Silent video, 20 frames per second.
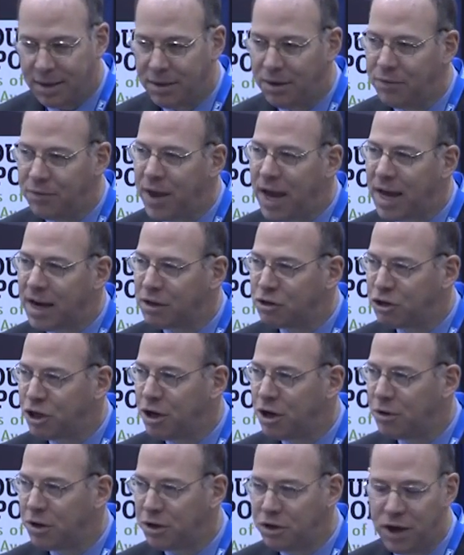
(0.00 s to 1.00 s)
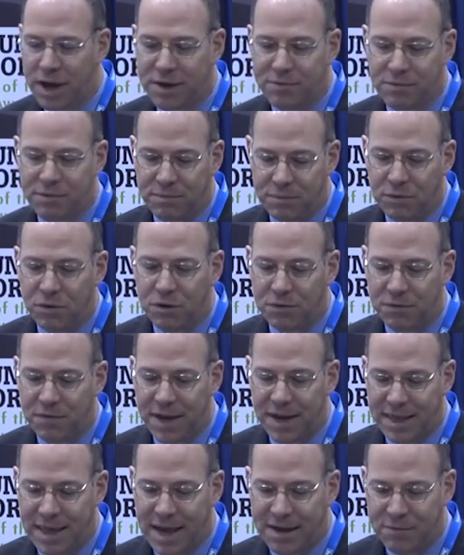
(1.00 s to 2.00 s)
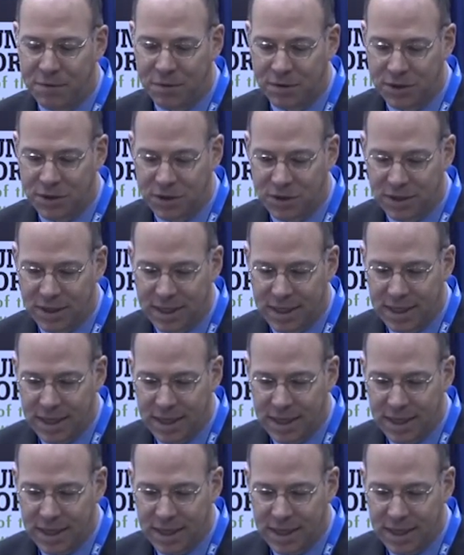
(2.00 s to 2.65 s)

you've got to show that you have good faith efforts.